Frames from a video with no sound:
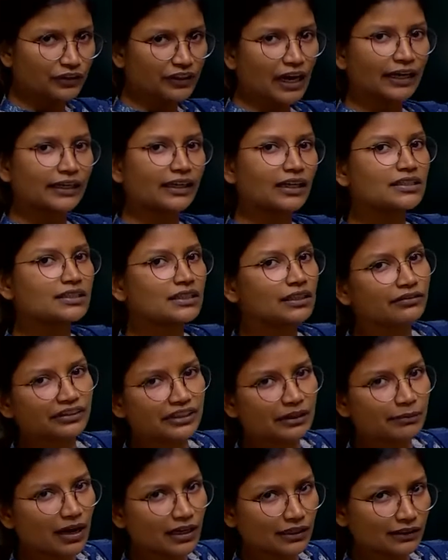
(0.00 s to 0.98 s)
We are
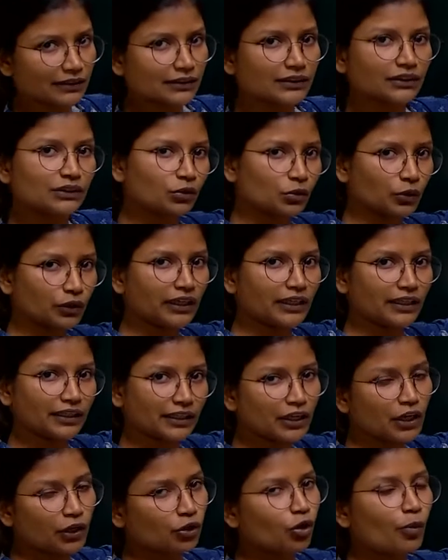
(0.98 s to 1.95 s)
concerned with the marks.
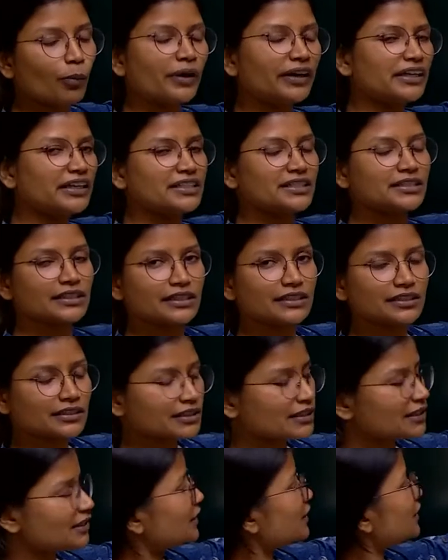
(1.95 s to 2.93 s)
Okay, nobody is
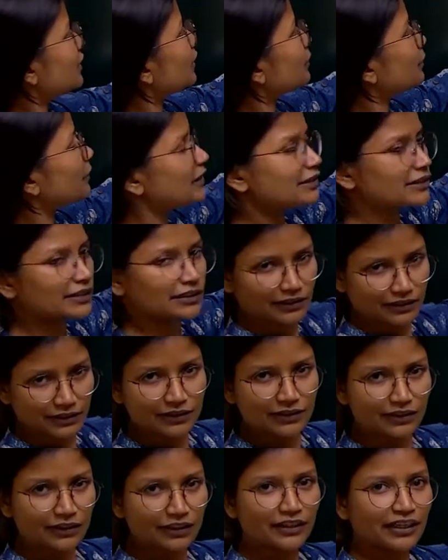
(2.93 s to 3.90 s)
interested in the
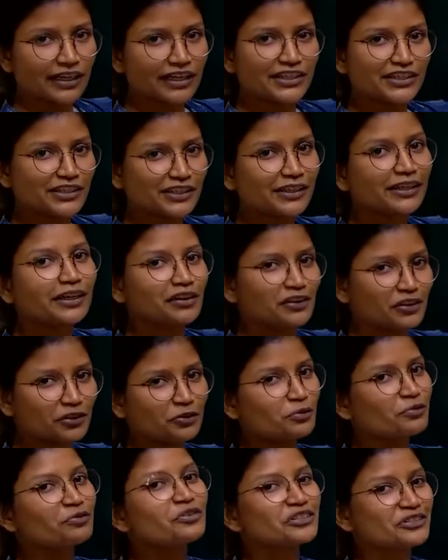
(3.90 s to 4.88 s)
pulses. right?
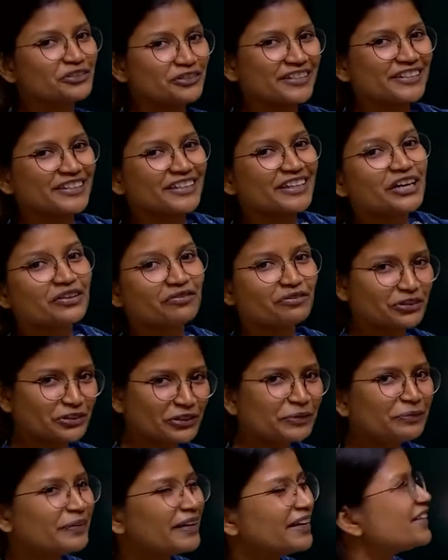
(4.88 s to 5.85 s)
No, we
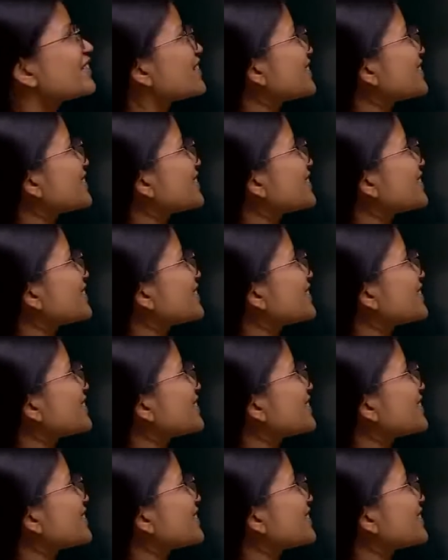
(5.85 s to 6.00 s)
should